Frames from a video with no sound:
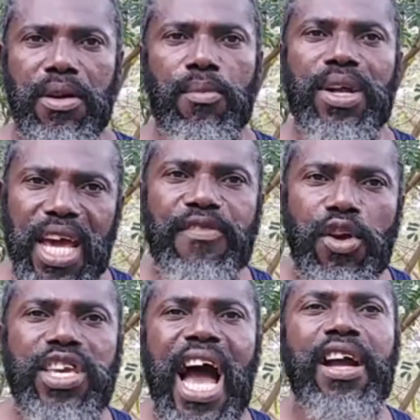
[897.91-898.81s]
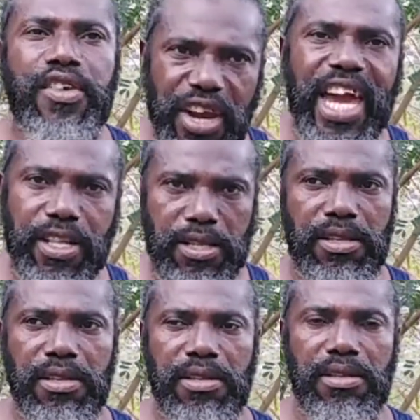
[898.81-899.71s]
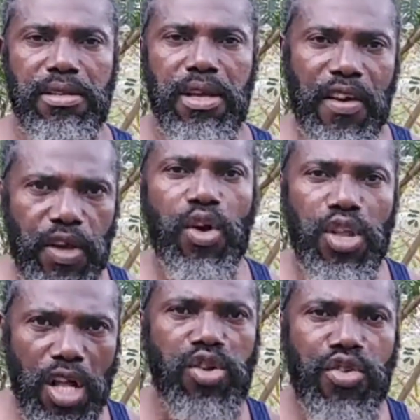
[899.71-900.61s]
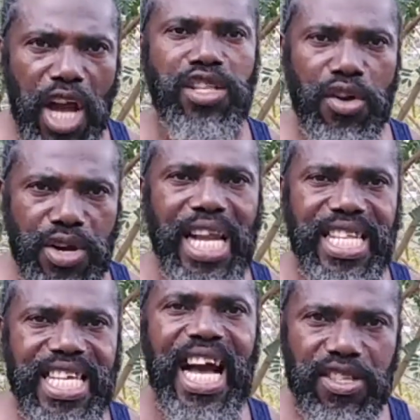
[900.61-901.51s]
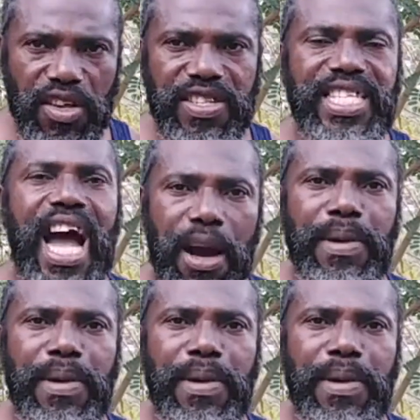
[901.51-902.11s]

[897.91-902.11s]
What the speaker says: But if you can't create, if you don't know how to create your reality, can't just the dog